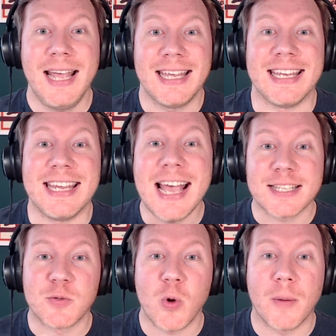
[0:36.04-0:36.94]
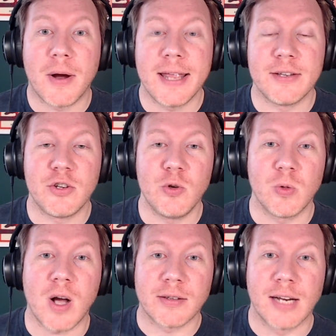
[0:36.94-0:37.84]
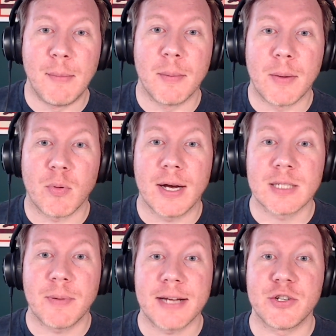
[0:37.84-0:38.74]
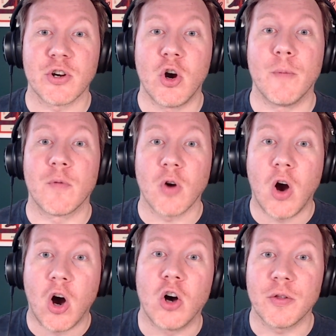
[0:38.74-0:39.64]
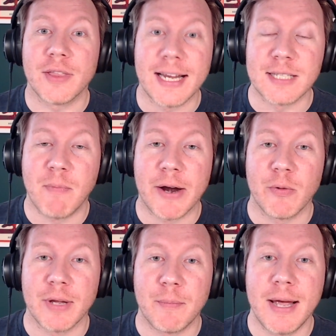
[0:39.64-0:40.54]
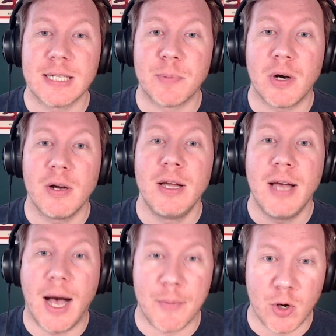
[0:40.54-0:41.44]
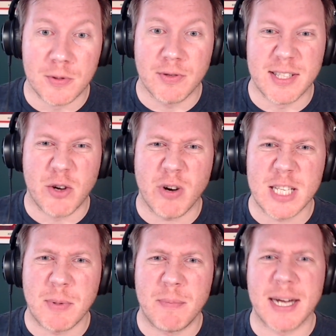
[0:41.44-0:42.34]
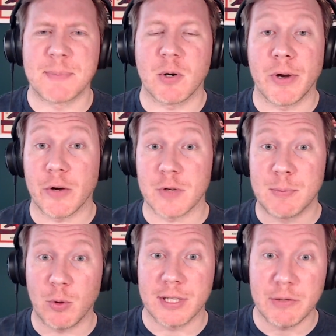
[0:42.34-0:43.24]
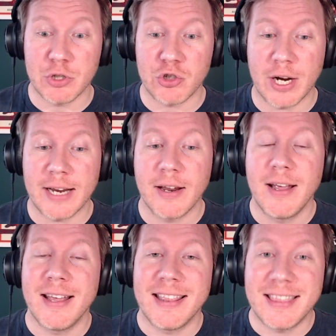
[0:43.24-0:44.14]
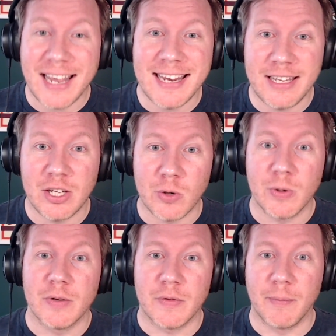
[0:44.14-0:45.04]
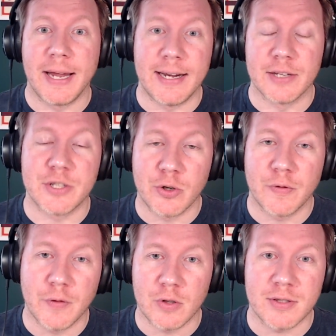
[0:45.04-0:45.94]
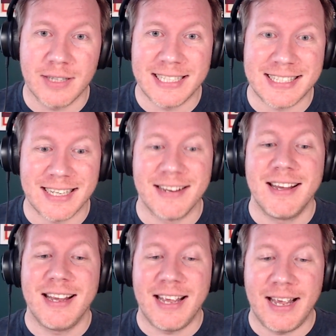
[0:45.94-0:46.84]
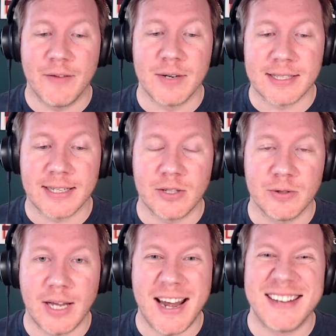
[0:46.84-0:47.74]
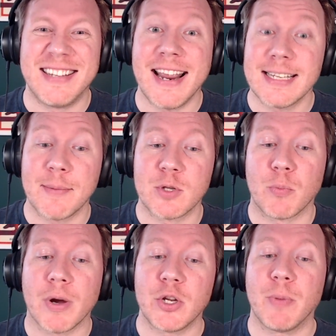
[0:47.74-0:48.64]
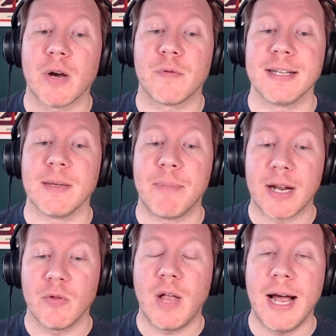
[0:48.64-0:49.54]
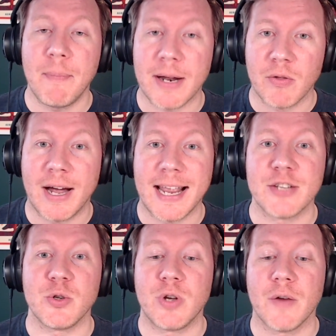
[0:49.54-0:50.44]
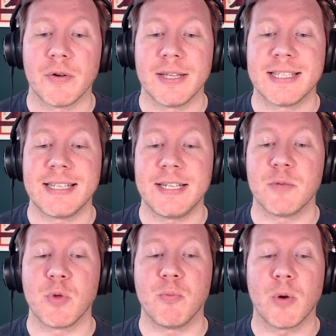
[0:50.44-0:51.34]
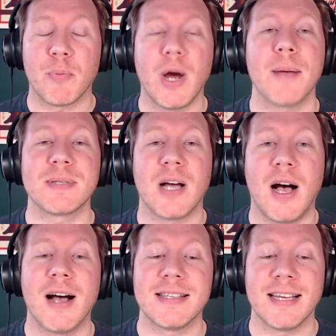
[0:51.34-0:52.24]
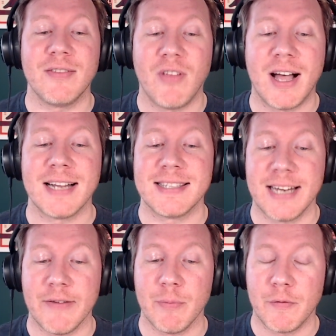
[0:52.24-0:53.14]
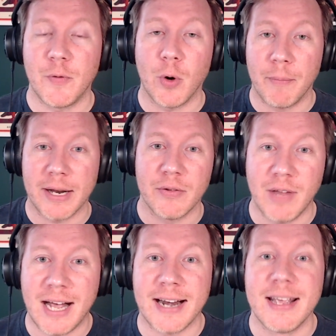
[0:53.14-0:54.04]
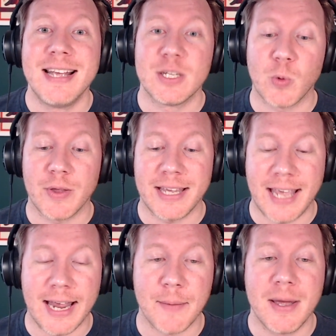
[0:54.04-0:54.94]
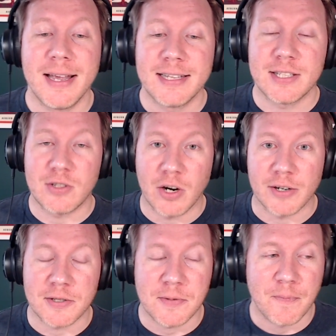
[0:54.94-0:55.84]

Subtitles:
Yes, welcome on into Locked On MLB Prospects, your home for all things minor league baseball. I'm your host, Lindsey Crosby, baseball writer for Sports Illustrated. Thank you for making us your first listen every single day. In today's episode, brought to you by our friends at BetOnline. BetOnline has you covered this season with more props, odds, and lines than ever before. BetOnline is where the game starts.